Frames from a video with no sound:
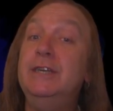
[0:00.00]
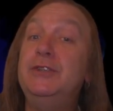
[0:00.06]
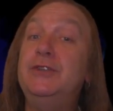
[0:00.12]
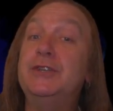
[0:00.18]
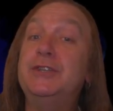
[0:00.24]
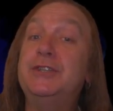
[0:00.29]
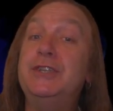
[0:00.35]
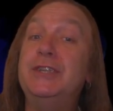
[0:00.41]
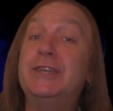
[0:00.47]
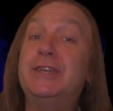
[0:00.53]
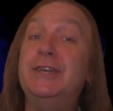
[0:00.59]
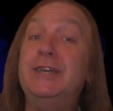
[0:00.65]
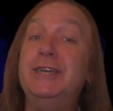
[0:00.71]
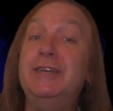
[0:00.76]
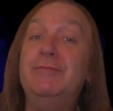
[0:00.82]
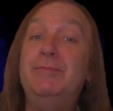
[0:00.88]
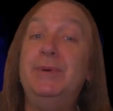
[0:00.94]
just in the
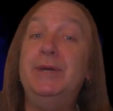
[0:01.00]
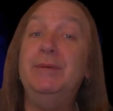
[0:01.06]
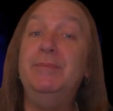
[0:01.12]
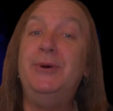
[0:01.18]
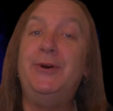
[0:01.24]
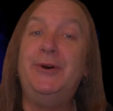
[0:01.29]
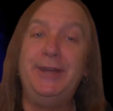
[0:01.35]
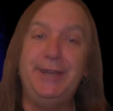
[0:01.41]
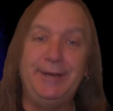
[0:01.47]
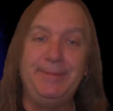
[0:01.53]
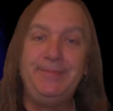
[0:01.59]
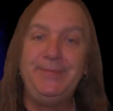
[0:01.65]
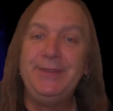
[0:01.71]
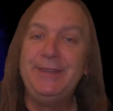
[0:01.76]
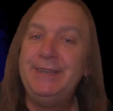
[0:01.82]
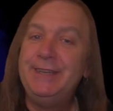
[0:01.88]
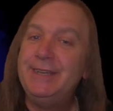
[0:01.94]
key of B minor.
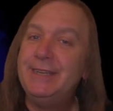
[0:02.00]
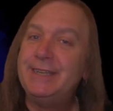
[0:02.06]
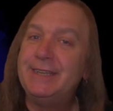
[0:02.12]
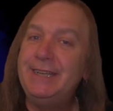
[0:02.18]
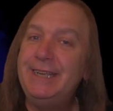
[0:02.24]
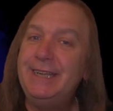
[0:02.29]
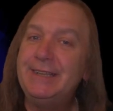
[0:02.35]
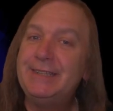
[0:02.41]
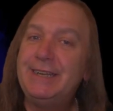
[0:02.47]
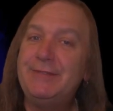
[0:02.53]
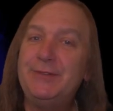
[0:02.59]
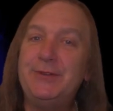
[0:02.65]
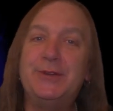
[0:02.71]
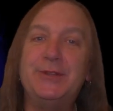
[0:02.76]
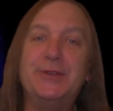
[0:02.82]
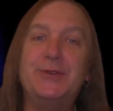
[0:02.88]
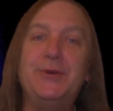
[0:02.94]
So now let's have a
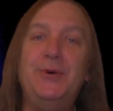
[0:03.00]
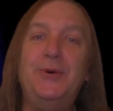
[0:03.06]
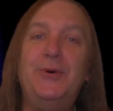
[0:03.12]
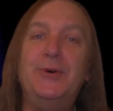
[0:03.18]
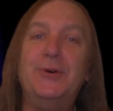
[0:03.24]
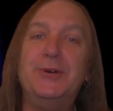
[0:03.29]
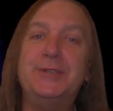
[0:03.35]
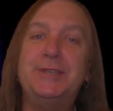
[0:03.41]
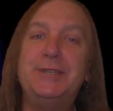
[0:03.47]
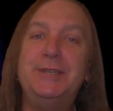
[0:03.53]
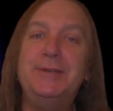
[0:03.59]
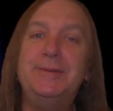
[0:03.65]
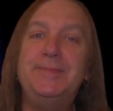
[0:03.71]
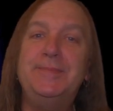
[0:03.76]
look at the chorus.